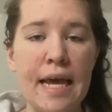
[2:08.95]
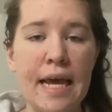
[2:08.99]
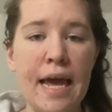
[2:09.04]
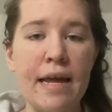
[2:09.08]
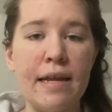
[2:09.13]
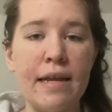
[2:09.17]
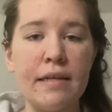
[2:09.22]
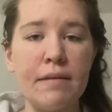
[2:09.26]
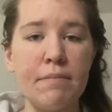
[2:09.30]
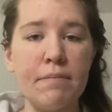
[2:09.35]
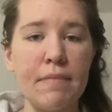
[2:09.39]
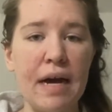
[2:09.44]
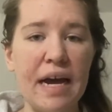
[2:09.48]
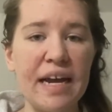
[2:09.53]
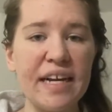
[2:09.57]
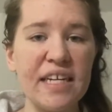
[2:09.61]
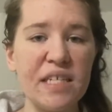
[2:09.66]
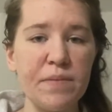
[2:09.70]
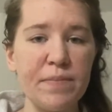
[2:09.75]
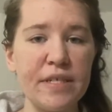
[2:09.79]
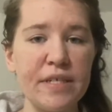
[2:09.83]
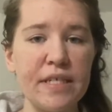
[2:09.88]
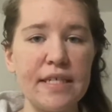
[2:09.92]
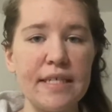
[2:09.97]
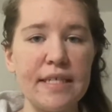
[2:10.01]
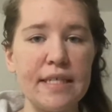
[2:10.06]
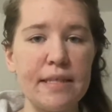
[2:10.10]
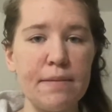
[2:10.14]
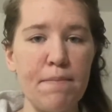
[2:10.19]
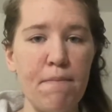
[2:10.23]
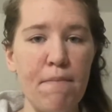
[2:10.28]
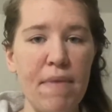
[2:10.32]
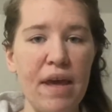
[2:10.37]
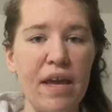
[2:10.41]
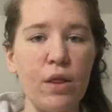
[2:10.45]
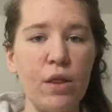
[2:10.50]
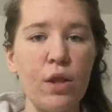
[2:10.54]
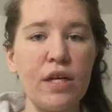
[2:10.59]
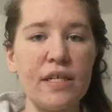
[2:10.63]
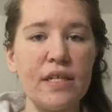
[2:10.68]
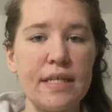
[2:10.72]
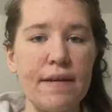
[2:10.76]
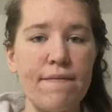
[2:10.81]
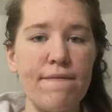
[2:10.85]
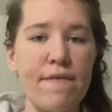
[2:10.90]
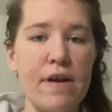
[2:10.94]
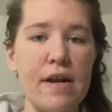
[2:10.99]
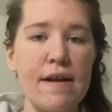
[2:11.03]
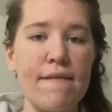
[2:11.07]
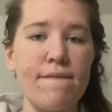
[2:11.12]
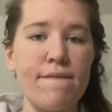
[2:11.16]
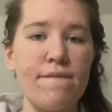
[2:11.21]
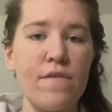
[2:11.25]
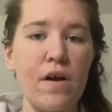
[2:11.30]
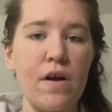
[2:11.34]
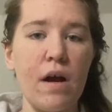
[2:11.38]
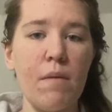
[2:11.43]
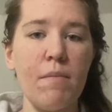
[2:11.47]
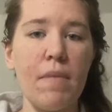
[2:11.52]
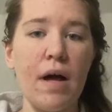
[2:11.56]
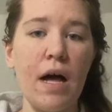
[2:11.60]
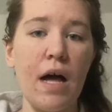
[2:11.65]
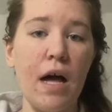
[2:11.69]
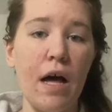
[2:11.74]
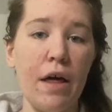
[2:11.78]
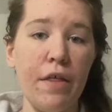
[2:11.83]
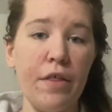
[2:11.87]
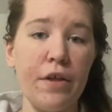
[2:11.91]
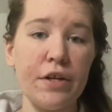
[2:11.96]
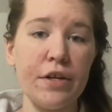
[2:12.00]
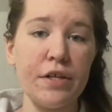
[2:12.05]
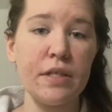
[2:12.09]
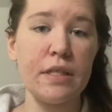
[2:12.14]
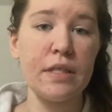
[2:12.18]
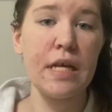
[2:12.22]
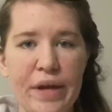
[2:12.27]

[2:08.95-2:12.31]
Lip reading: and my experience may look different from others.